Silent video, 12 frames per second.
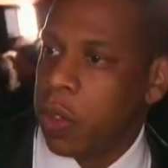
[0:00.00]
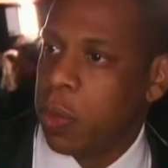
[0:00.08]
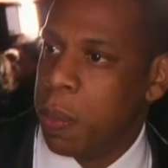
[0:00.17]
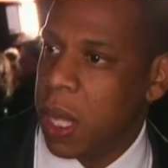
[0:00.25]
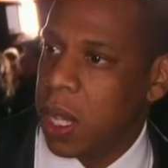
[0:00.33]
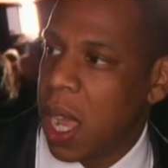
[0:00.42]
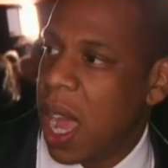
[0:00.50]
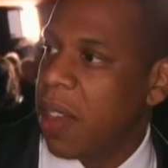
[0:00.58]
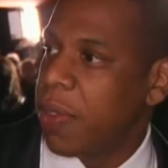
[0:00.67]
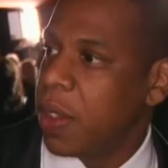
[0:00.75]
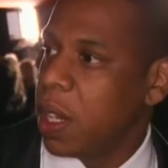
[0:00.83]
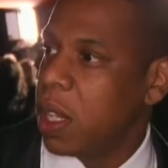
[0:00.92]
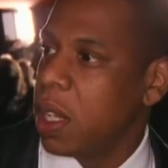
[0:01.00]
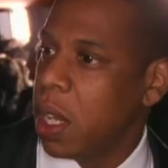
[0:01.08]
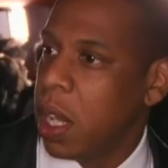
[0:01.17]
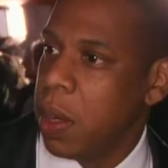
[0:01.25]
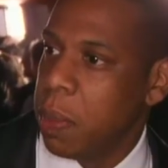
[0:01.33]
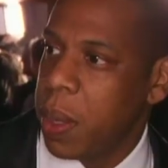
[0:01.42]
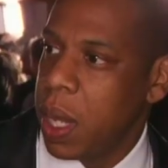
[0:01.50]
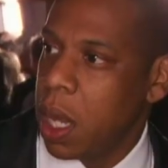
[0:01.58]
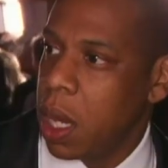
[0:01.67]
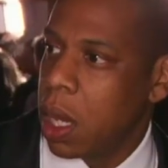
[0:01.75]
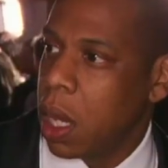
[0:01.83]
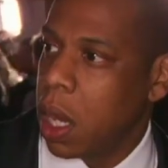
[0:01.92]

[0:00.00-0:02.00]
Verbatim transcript: Just being confident and being,